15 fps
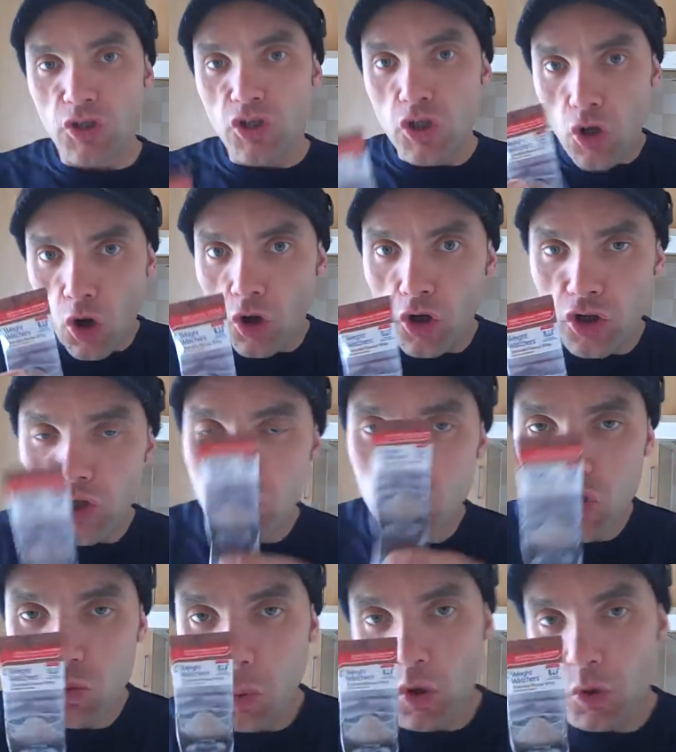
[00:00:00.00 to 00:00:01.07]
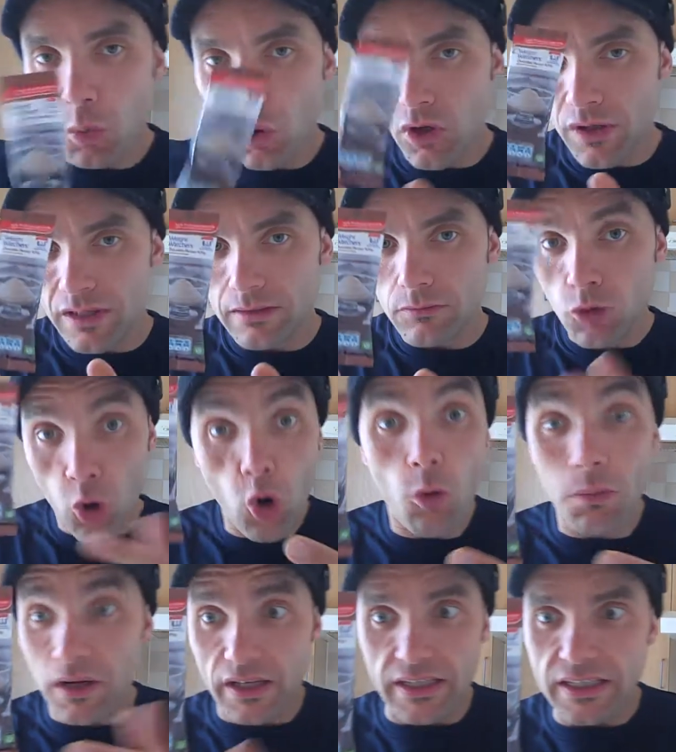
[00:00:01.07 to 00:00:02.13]
you're not going to just want to
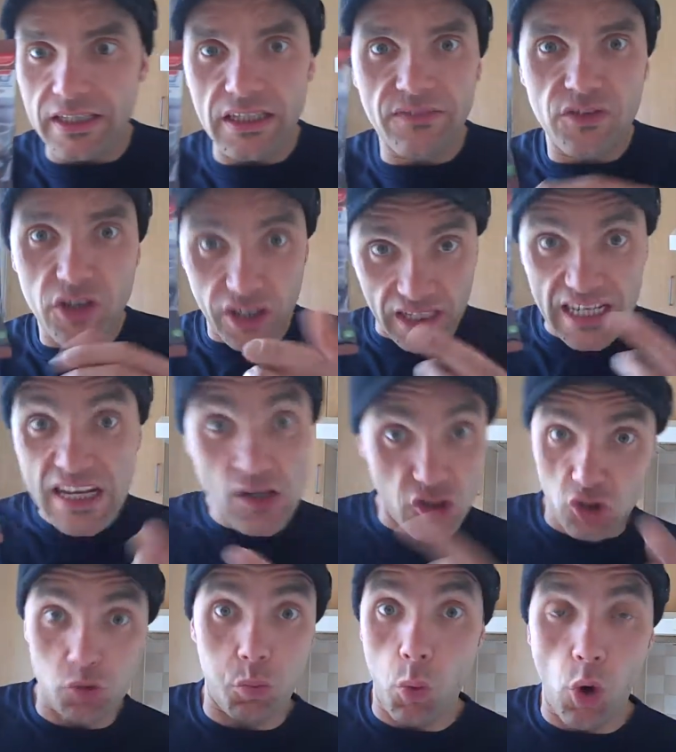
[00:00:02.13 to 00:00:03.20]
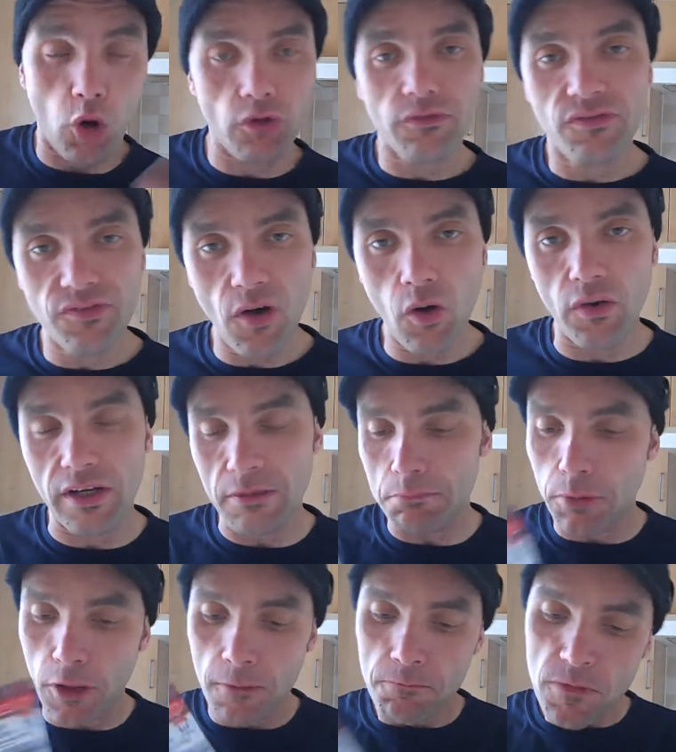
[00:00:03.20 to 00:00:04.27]
normally, if you can eat just one, fine.
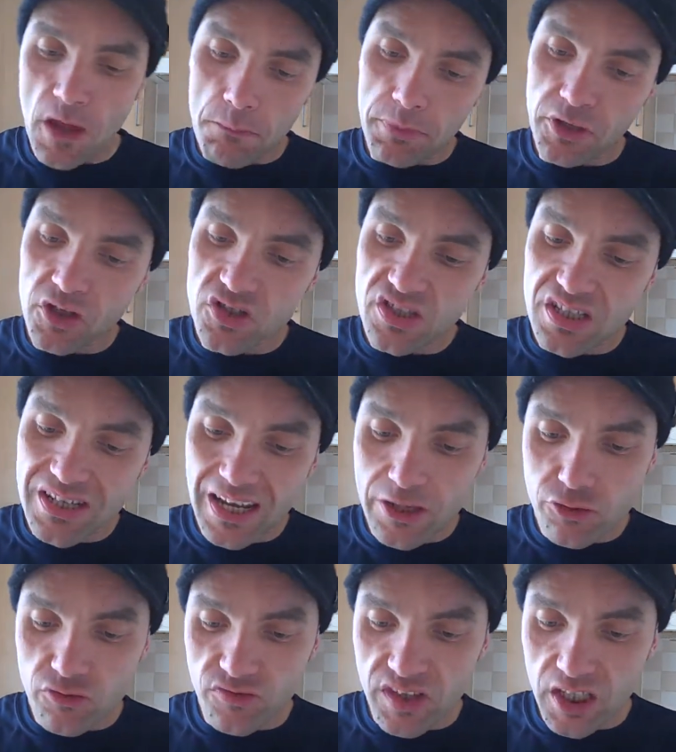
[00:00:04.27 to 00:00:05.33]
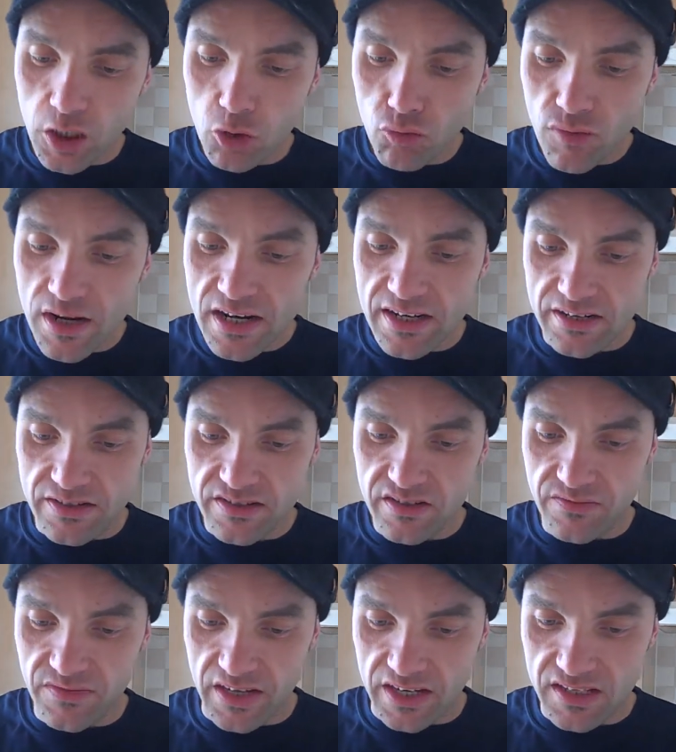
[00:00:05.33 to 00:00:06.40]
But because of the nature of the ingredients
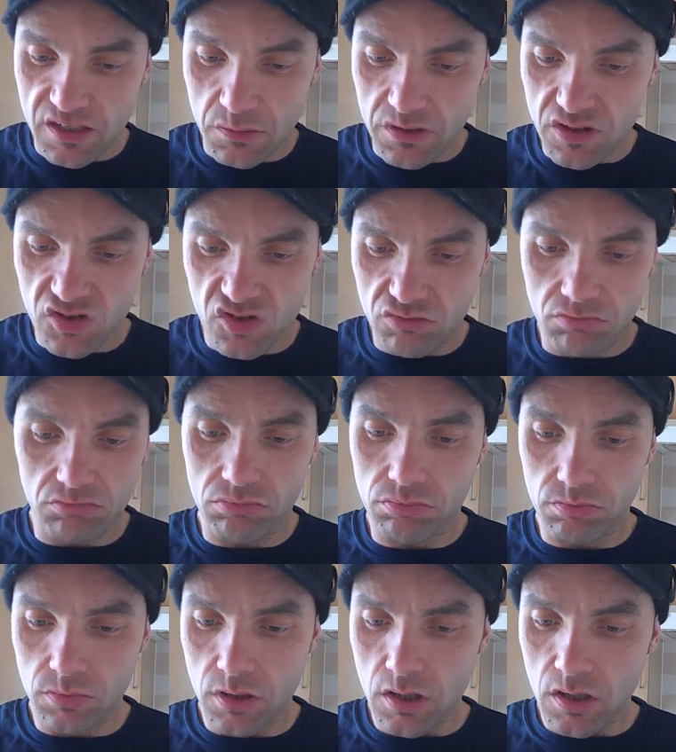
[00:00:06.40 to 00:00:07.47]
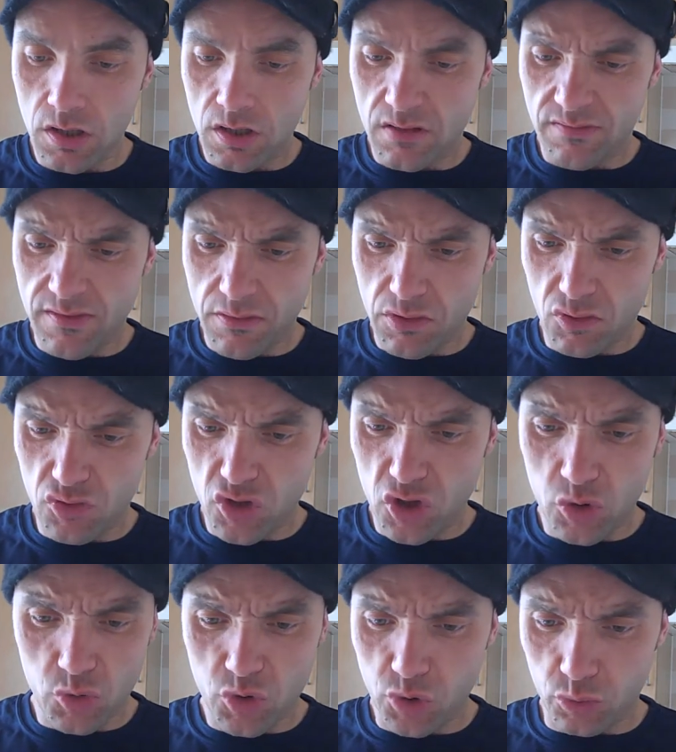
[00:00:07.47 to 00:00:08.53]
of this, I mean, there's some very
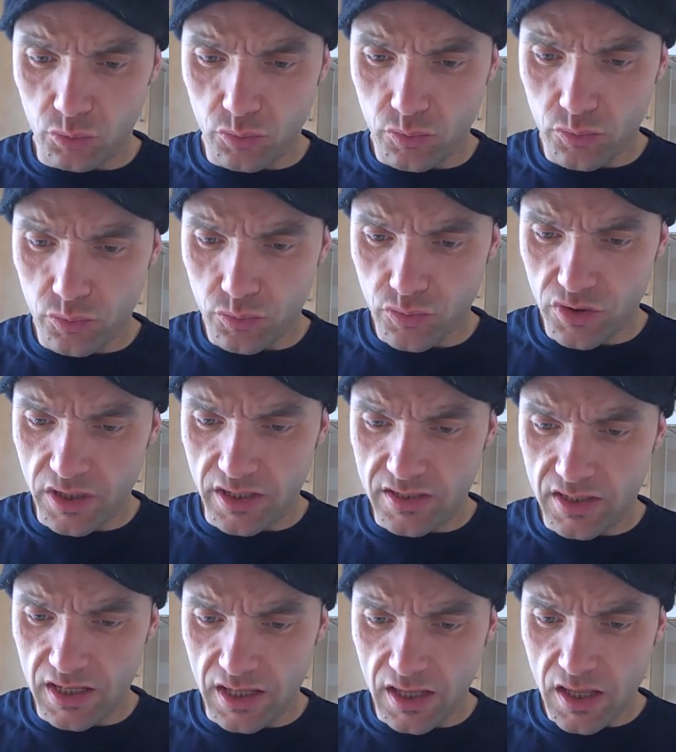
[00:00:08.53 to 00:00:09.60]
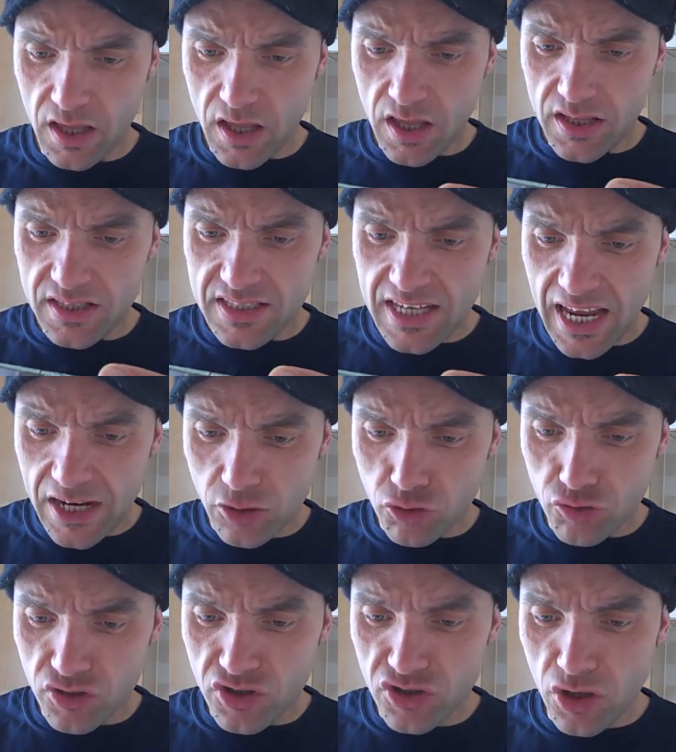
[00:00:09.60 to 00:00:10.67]
unusual things in here.
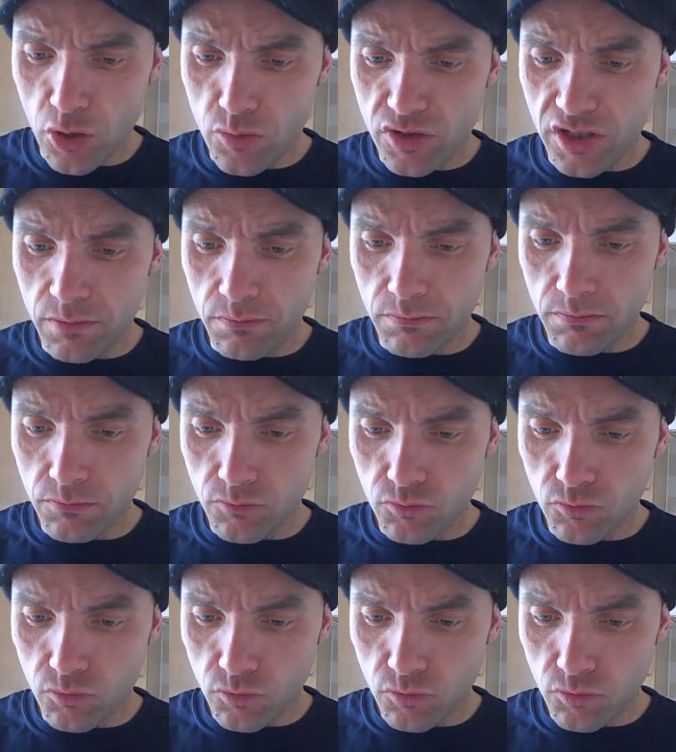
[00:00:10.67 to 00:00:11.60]
Tetrasodium